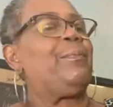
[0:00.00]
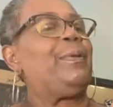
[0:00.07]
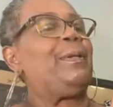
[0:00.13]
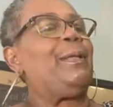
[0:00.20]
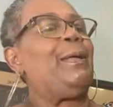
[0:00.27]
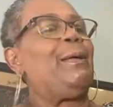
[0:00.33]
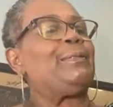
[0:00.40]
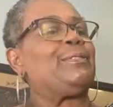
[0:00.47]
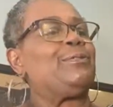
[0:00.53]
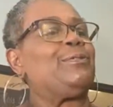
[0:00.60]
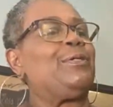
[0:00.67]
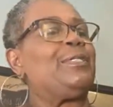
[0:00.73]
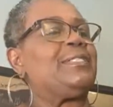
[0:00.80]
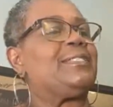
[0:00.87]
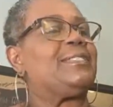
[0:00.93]
belongs so you
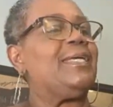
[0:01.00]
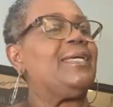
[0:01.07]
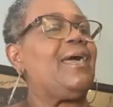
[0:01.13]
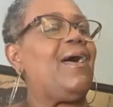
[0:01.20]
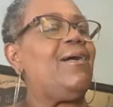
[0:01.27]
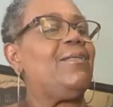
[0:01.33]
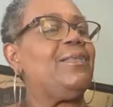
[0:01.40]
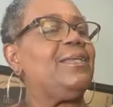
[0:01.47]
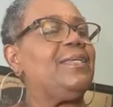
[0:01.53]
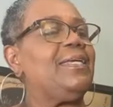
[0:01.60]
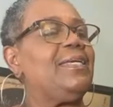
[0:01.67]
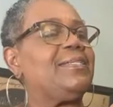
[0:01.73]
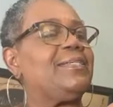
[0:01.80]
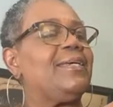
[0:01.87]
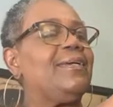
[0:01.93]
can see all the
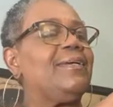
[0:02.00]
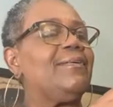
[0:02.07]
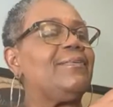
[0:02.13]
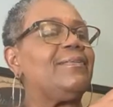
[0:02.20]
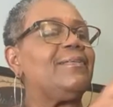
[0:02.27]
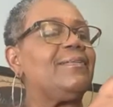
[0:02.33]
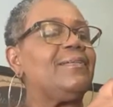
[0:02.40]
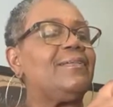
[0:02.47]
detail.